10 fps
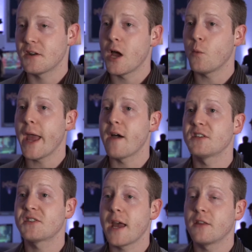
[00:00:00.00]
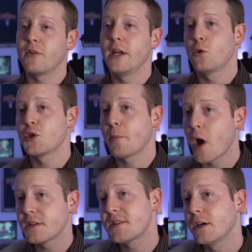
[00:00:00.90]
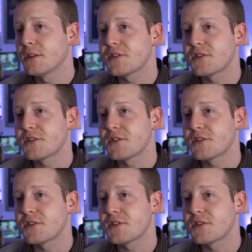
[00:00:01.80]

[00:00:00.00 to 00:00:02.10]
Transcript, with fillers: Tonight we have a Skate 3 launch party on